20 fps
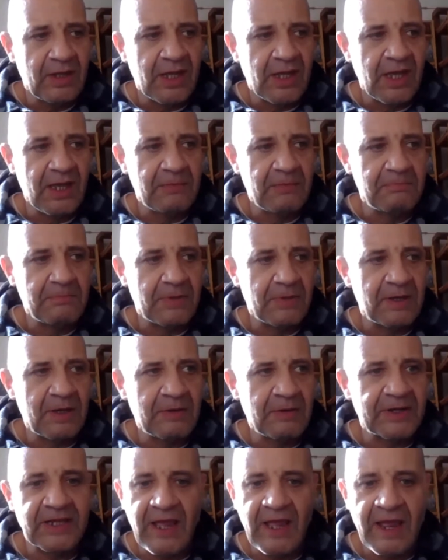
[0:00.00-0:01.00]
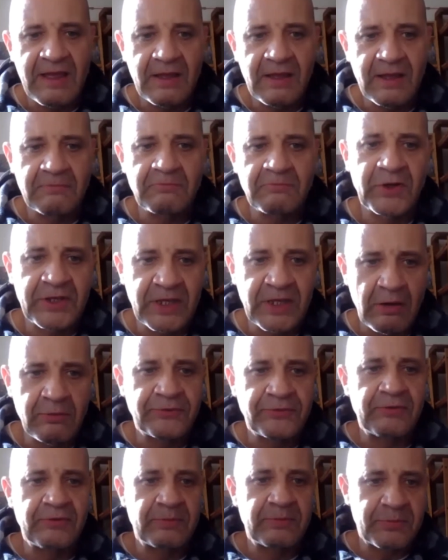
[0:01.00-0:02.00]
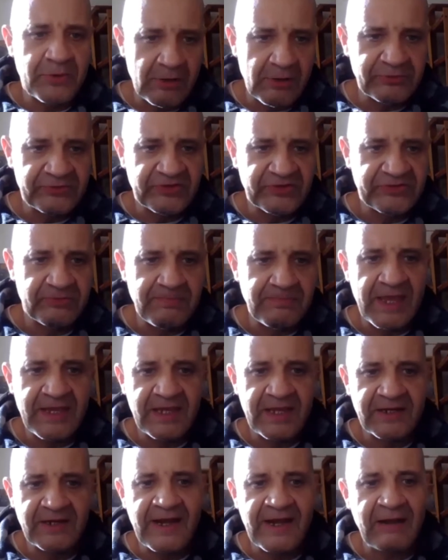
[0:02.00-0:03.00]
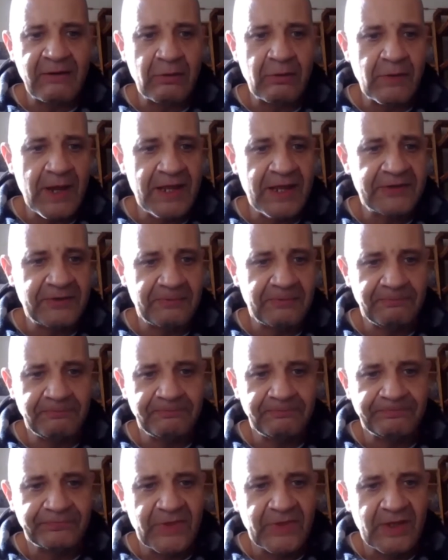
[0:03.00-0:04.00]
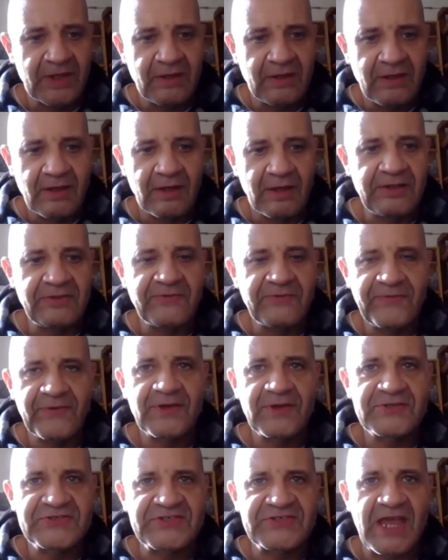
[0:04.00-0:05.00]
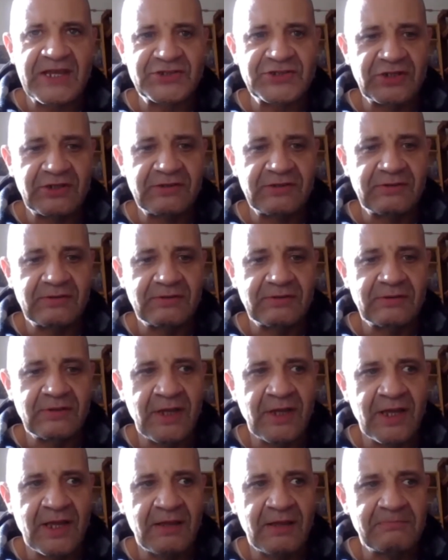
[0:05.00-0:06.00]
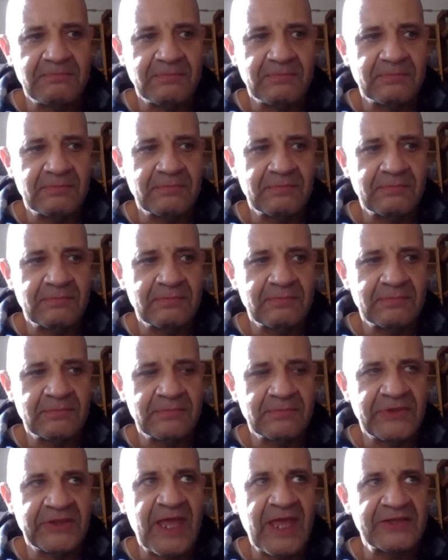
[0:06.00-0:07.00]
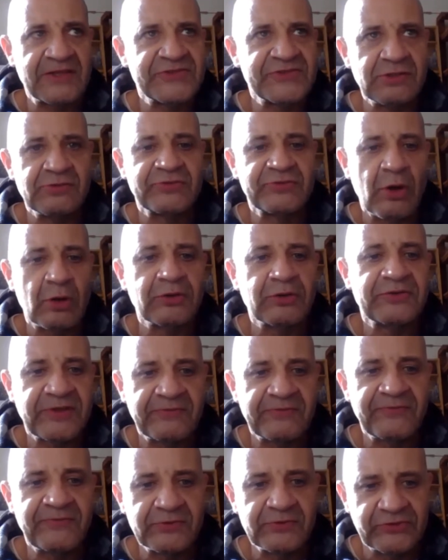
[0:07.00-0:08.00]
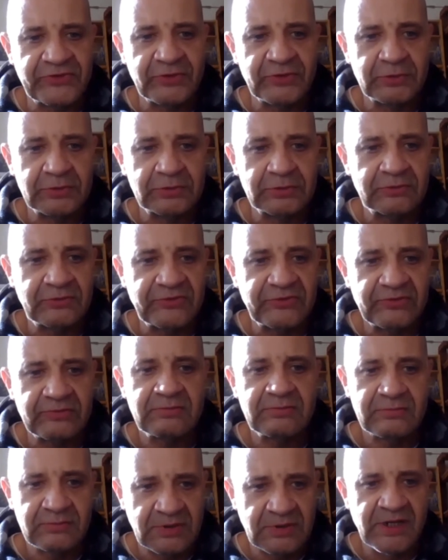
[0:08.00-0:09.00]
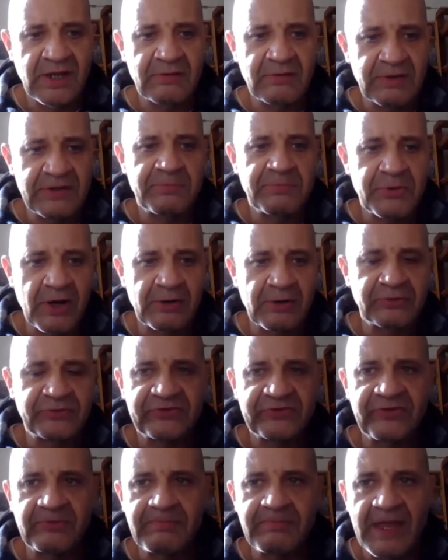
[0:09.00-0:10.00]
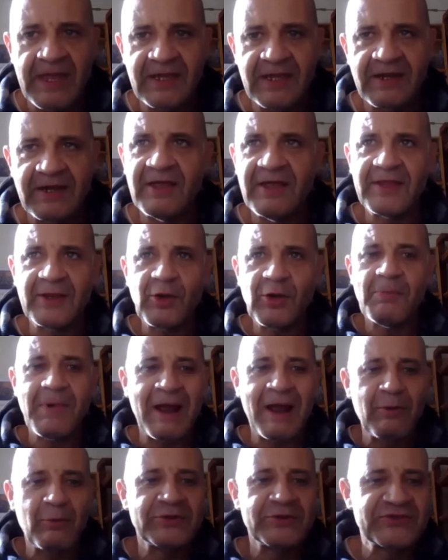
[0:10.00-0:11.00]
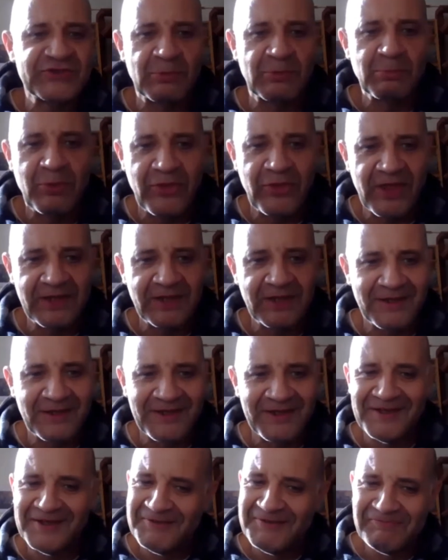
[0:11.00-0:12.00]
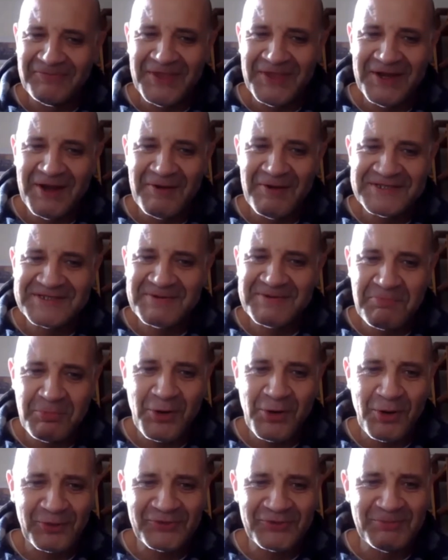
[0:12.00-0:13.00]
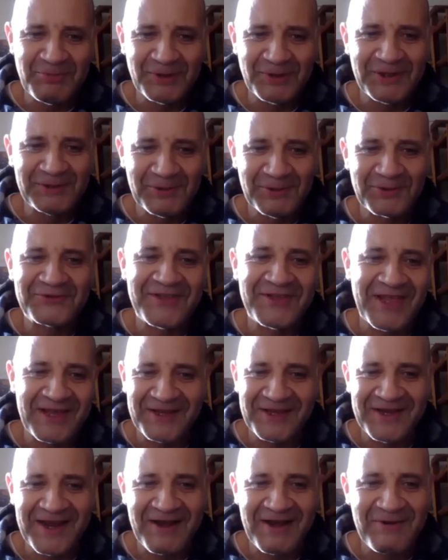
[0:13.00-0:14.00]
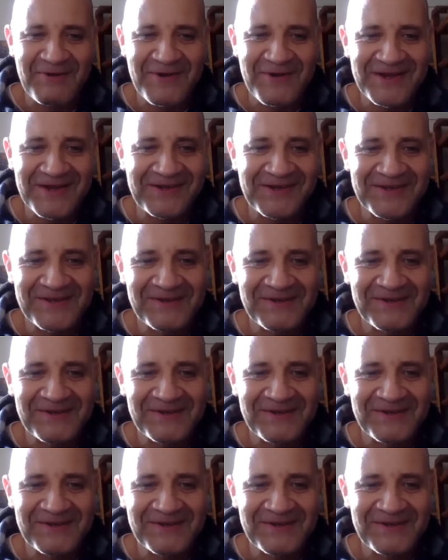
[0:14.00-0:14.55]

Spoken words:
And again, we go through the process of making an arrowhead. And in the first session, they get to use all the different tools, in the process of making it. And they come out with something, it's approximately looks like an arrowhead.